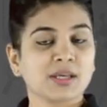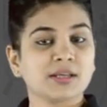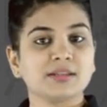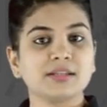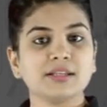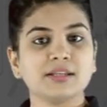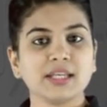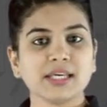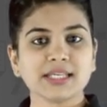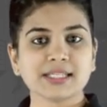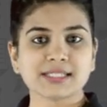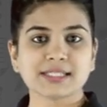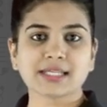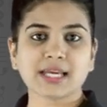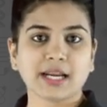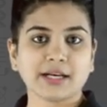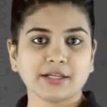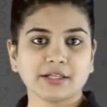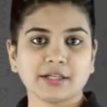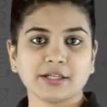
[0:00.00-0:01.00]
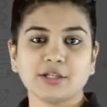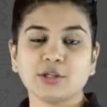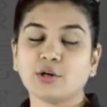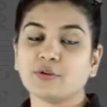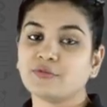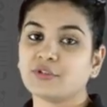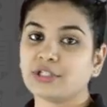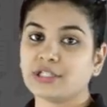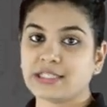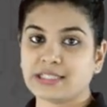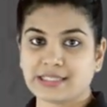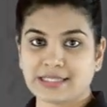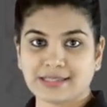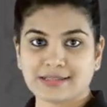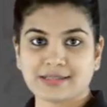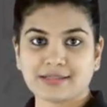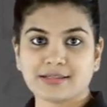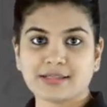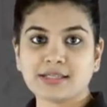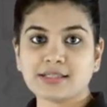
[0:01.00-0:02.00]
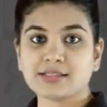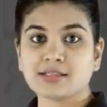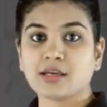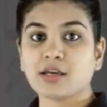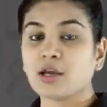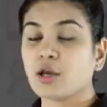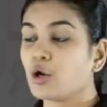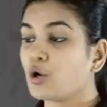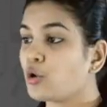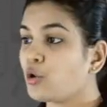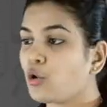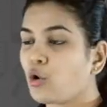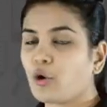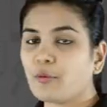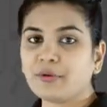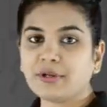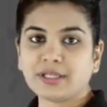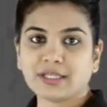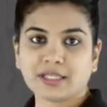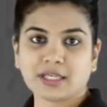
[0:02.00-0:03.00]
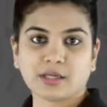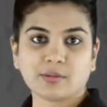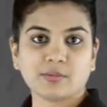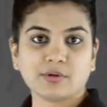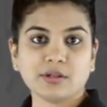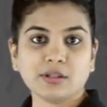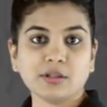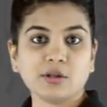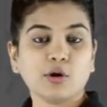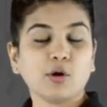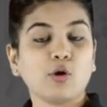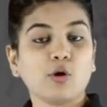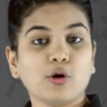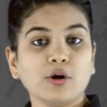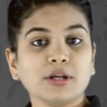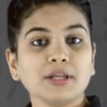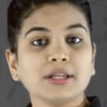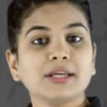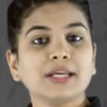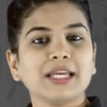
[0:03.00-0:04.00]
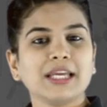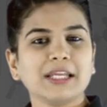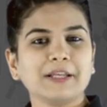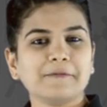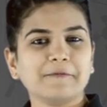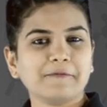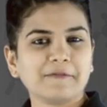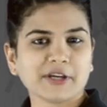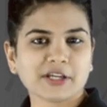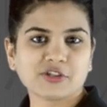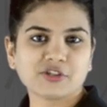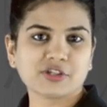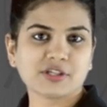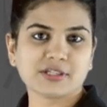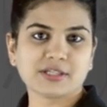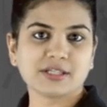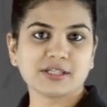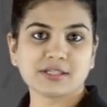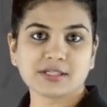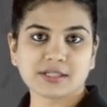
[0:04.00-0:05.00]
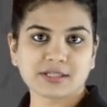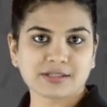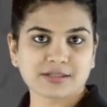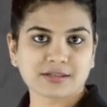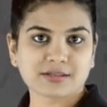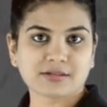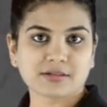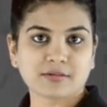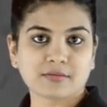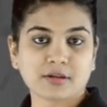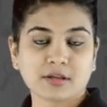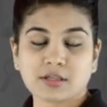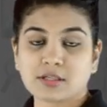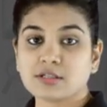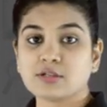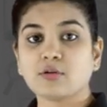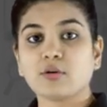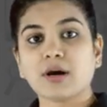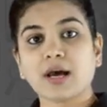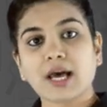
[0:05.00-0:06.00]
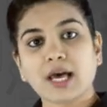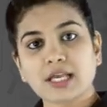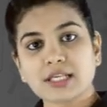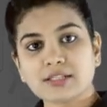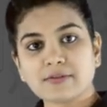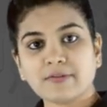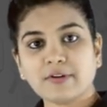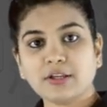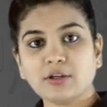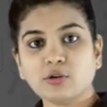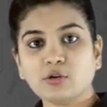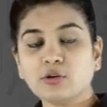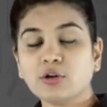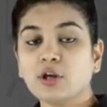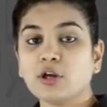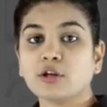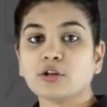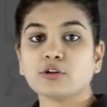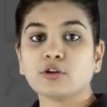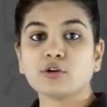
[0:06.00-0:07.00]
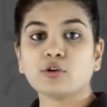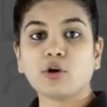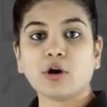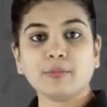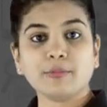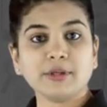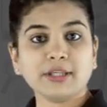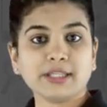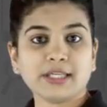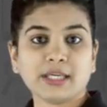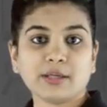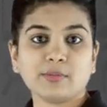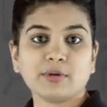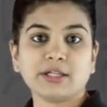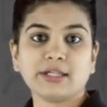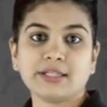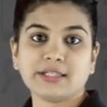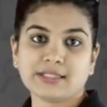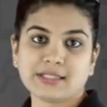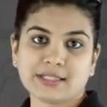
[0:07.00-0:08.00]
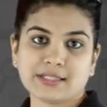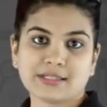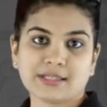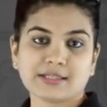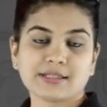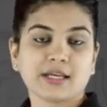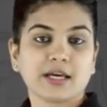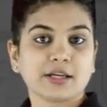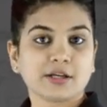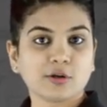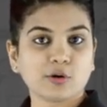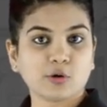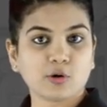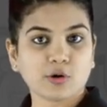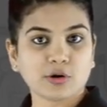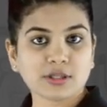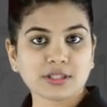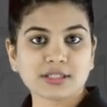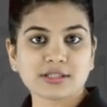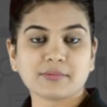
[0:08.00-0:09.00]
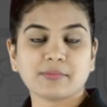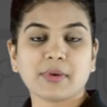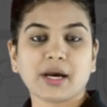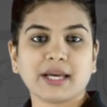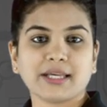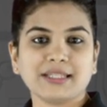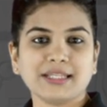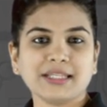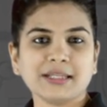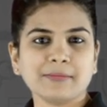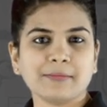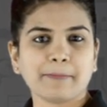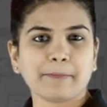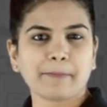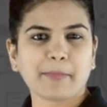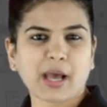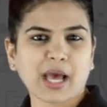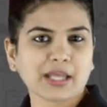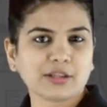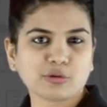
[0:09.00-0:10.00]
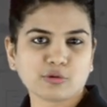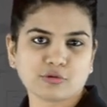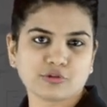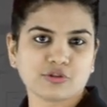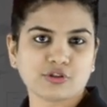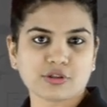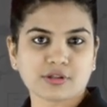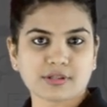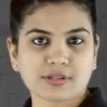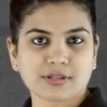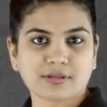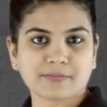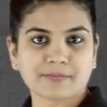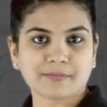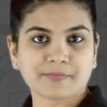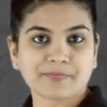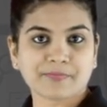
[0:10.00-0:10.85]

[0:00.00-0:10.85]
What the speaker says: The next category of the diseases is communicable or infectious diseases. So as we know, the communicable diseases are caused by the pathogens.